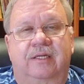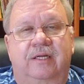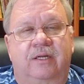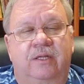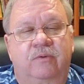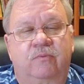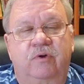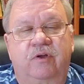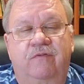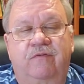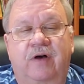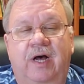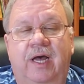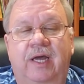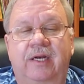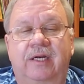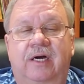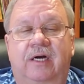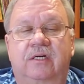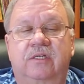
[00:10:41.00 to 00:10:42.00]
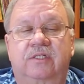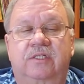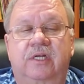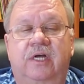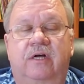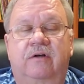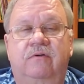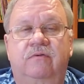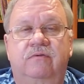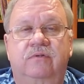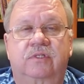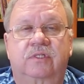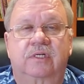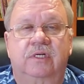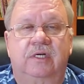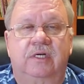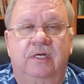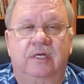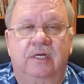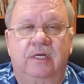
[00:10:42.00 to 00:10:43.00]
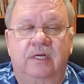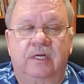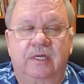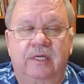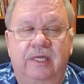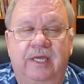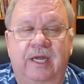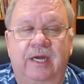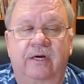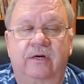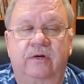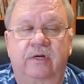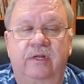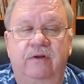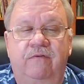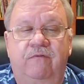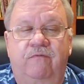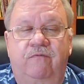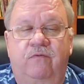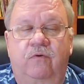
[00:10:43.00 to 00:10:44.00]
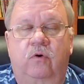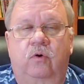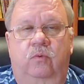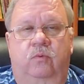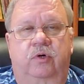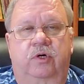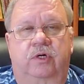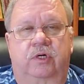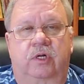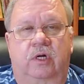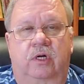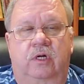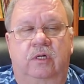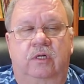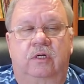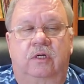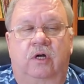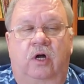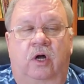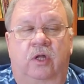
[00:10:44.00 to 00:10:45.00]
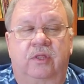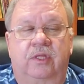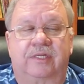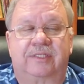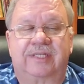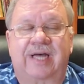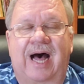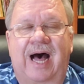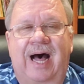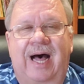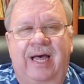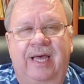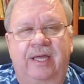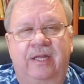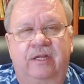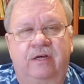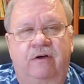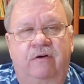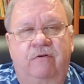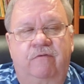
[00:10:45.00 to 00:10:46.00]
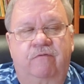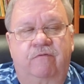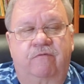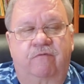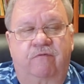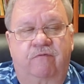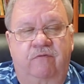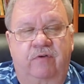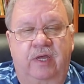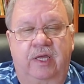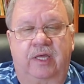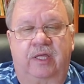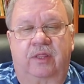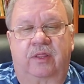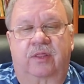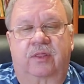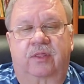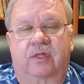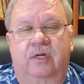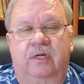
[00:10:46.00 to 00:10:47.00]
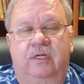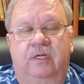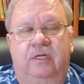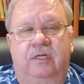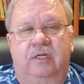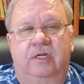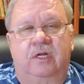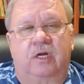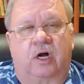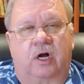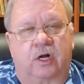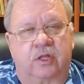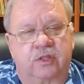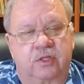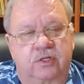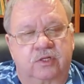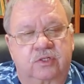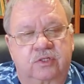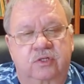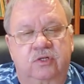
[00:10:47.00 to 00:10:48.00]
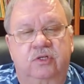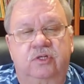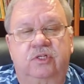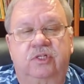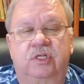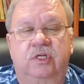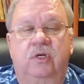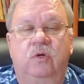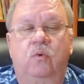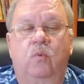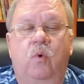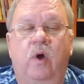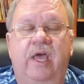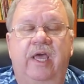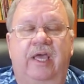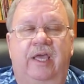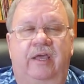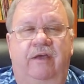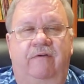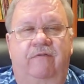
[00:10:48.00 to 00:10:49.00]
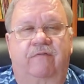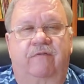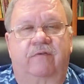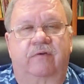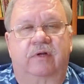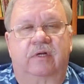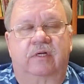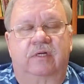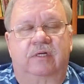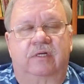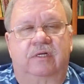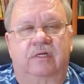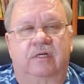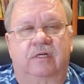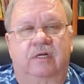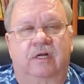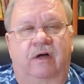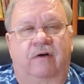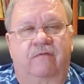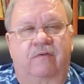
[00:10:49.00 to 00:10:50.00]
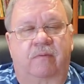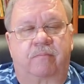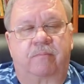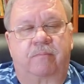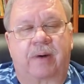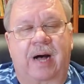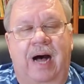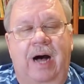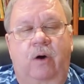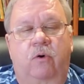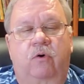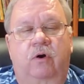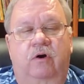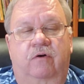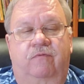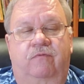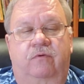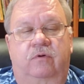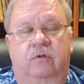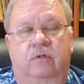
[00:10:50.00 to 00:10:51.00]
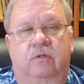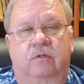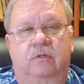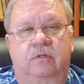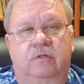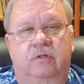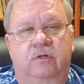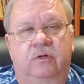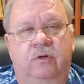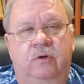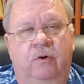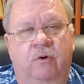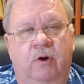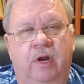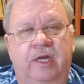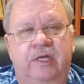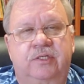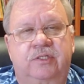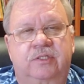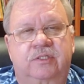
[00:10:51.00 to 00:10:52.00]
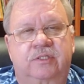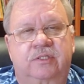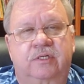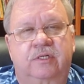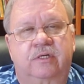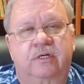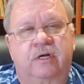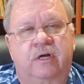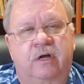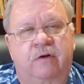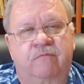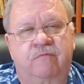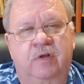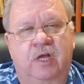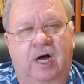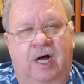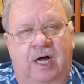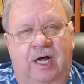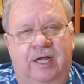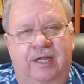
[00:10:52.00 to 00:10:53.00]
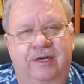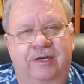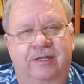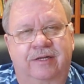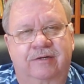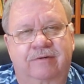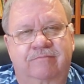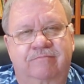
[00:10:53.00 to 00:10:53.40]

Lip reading: And we find ourselves carried forward on the tide of faith, on the surging wave of a powerful grace of God.